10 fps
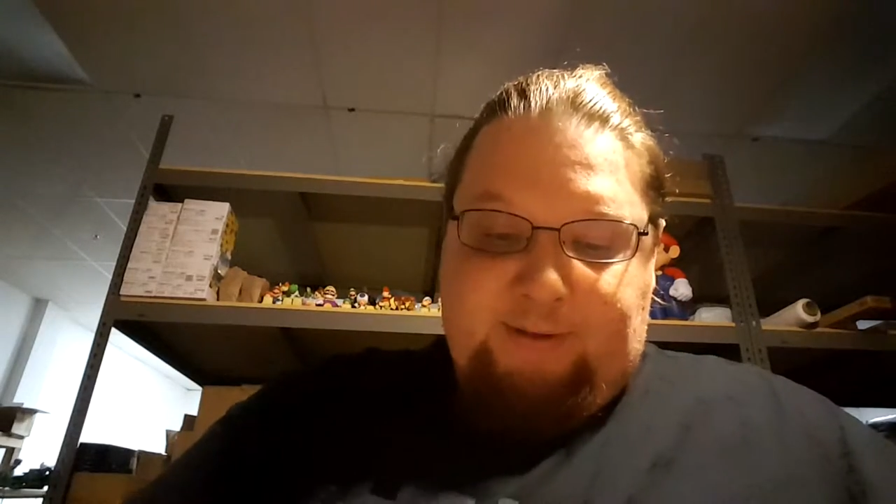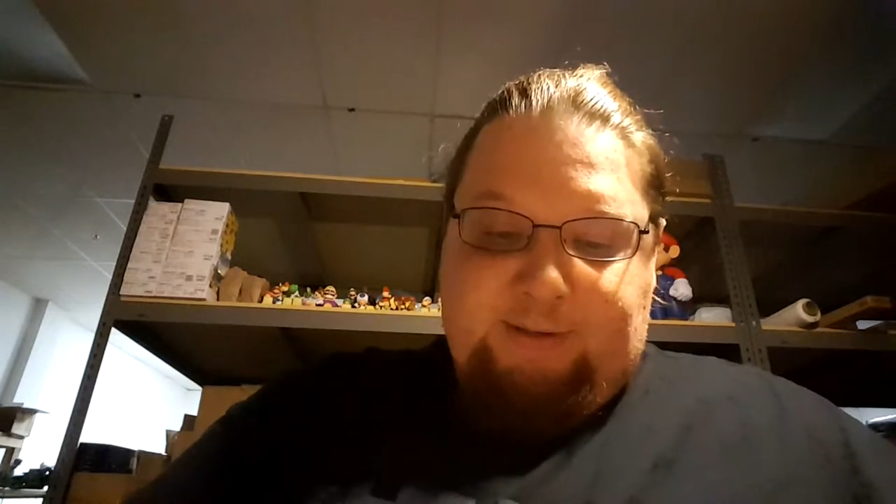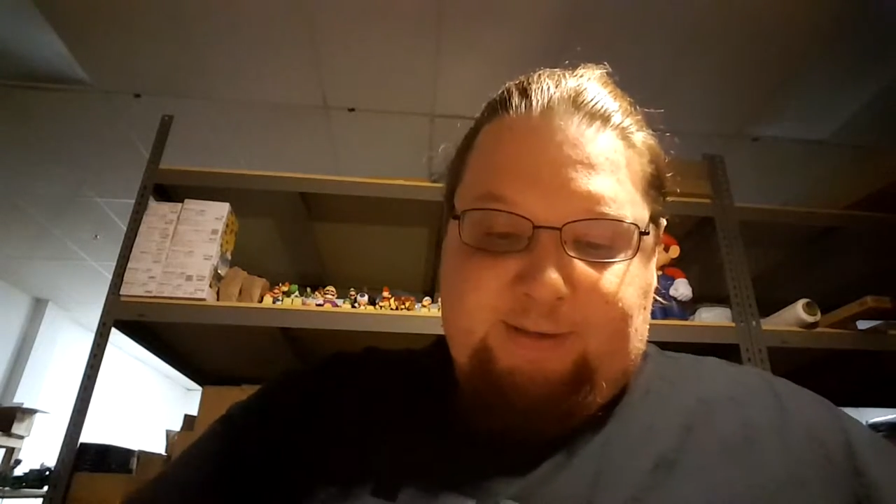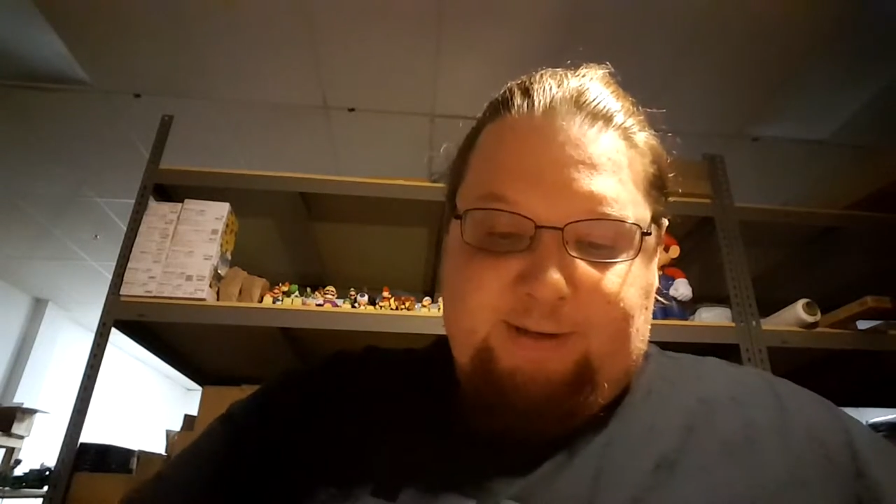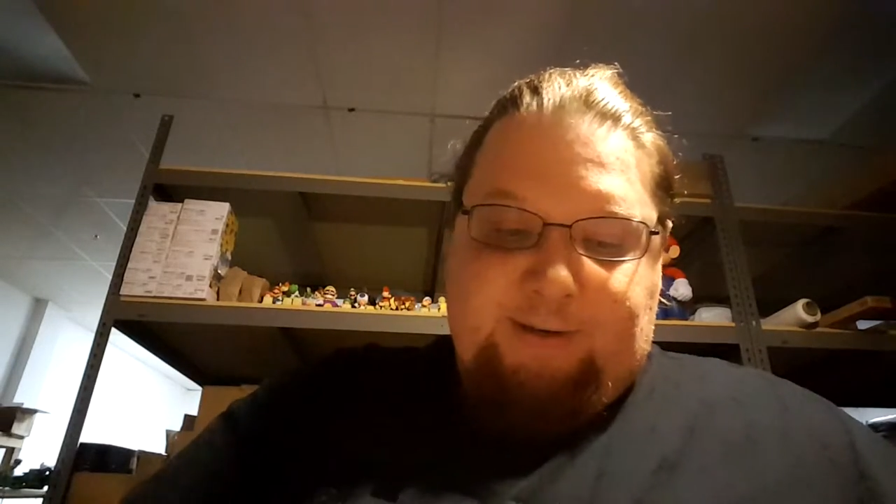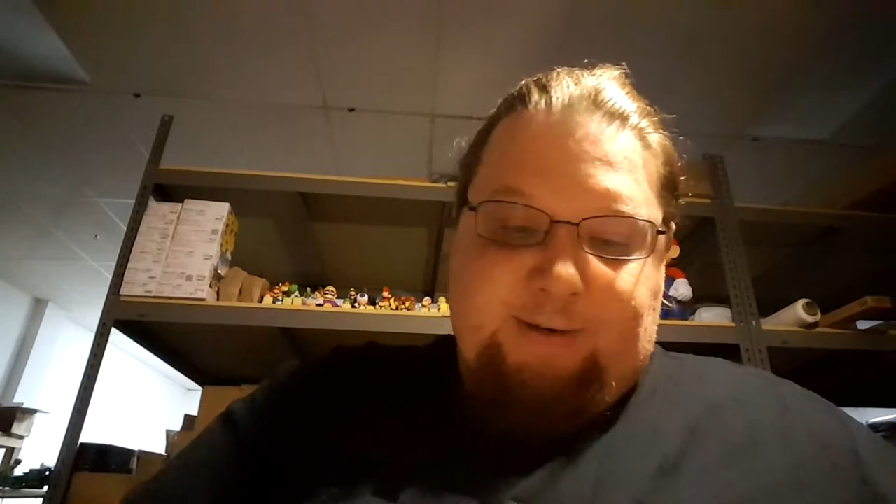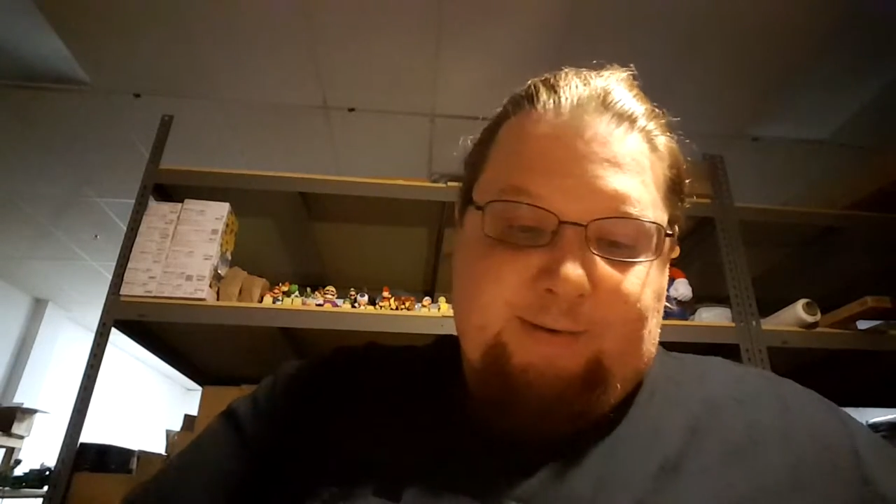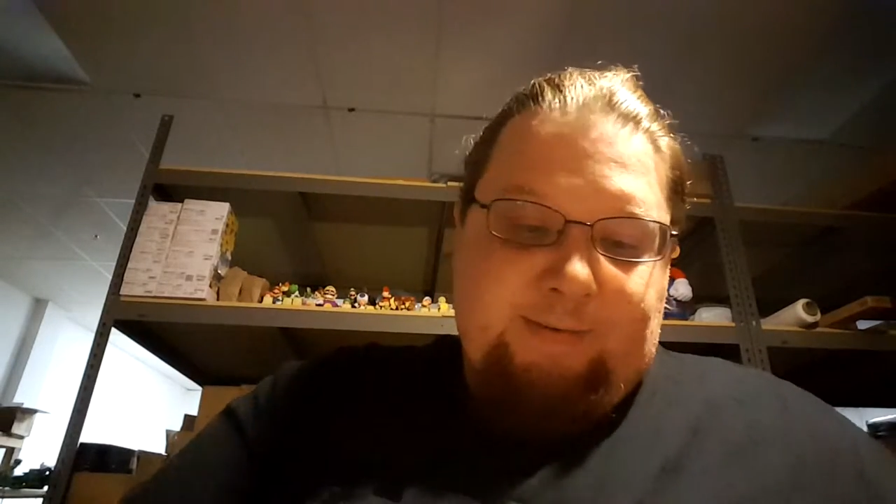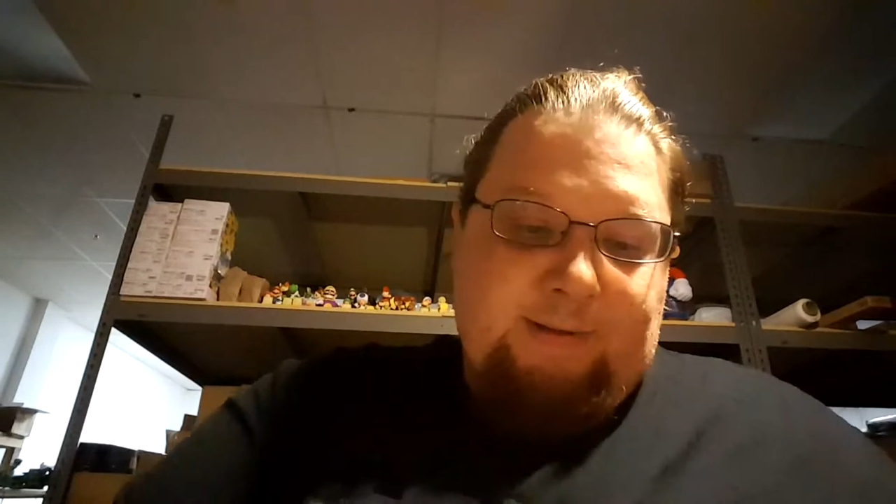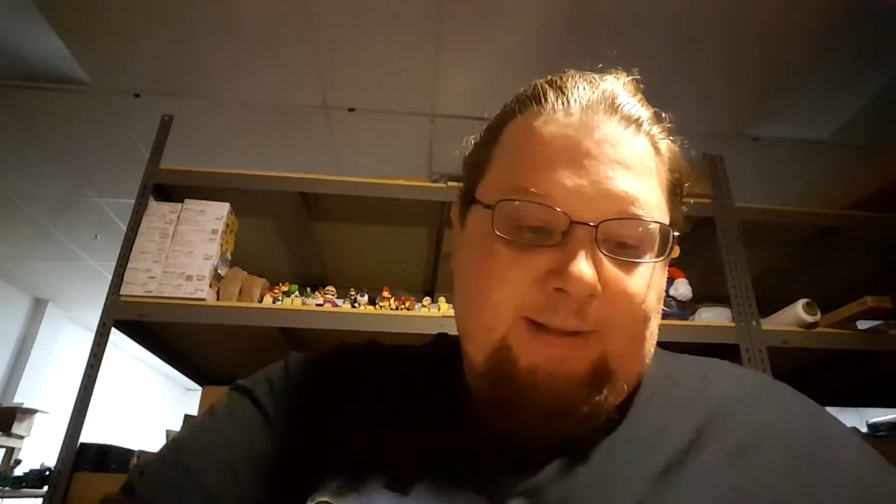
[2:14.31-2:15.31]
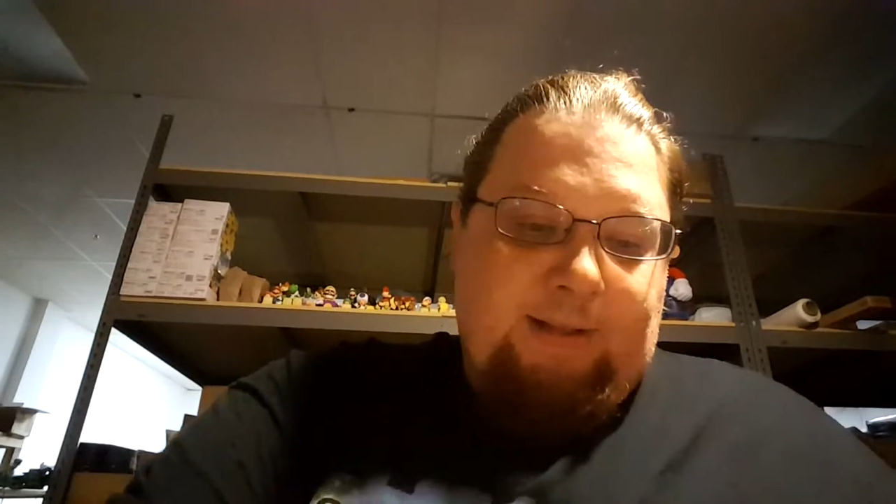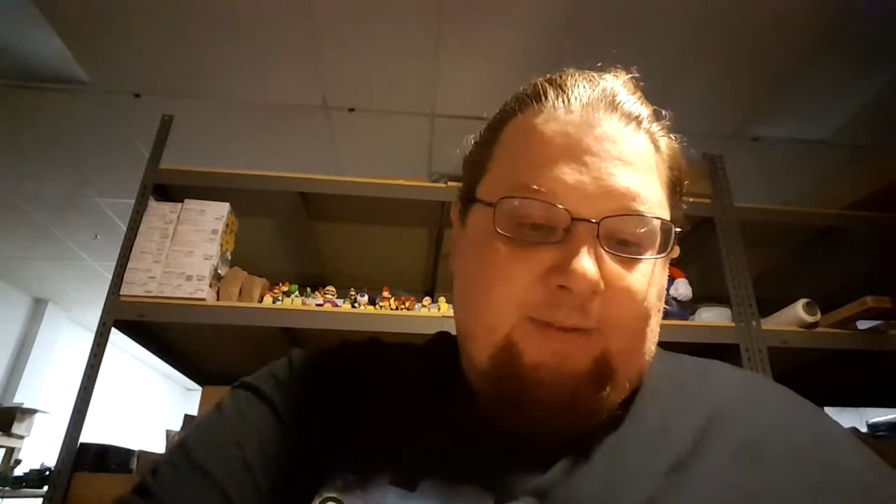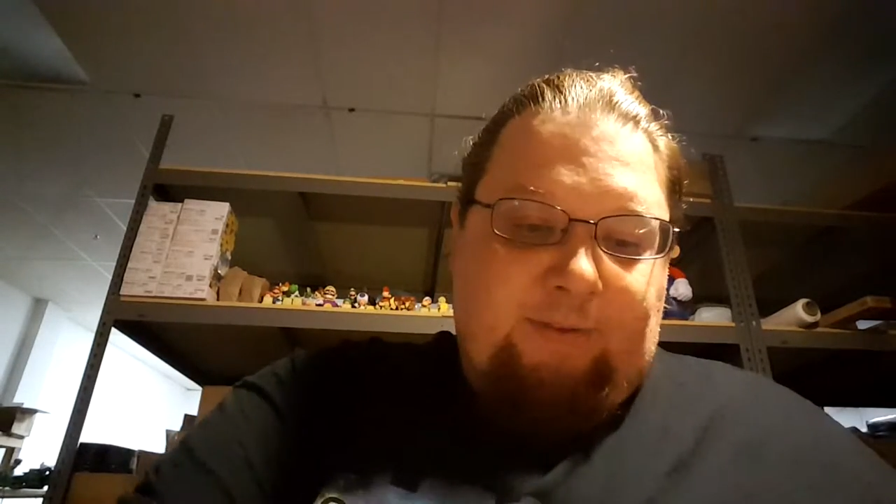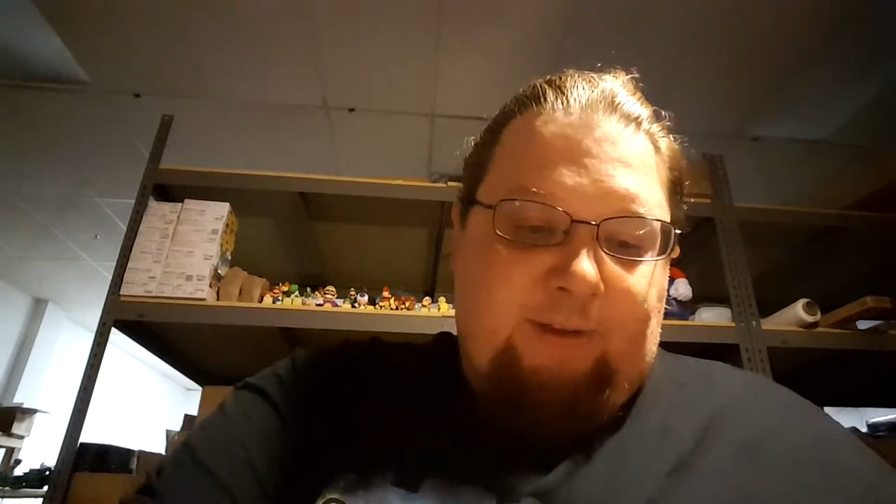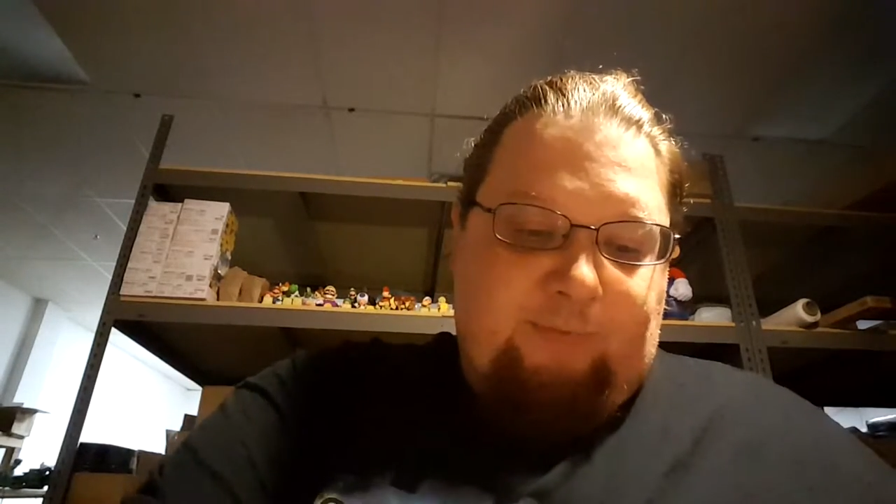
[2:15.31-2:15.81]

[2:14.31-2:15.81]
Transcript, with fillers: So let's see